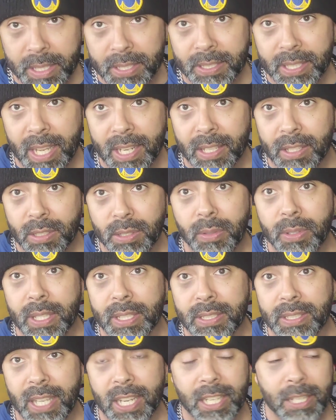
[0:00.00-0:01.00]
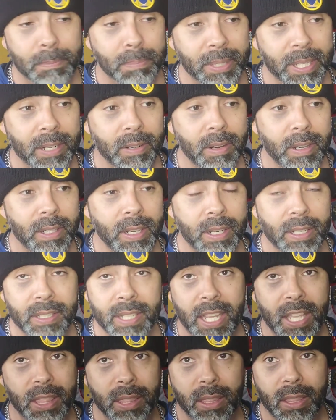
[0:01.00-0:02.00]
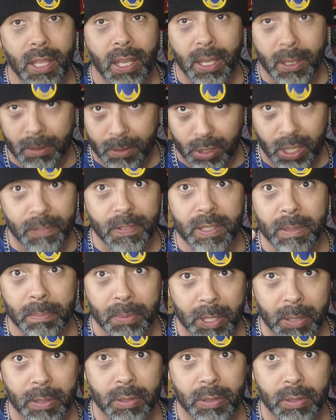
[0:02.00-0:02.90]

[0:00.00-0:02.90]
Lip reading: second player on day defensive player